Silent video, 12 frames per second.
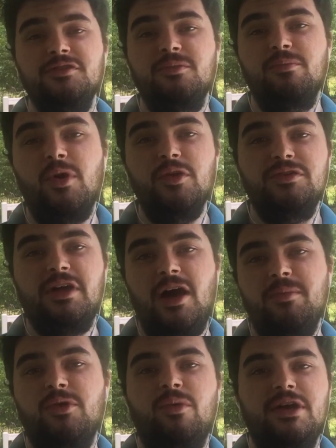most
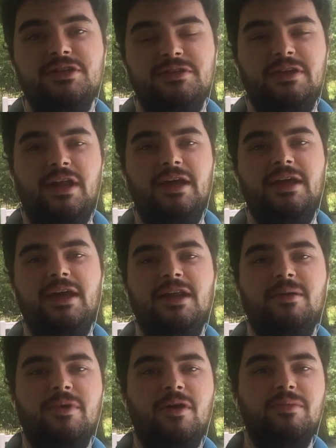common question that I get
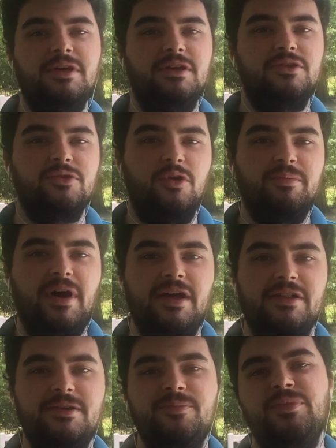about being a drone
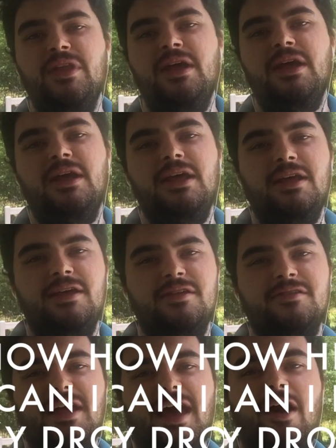pilot is how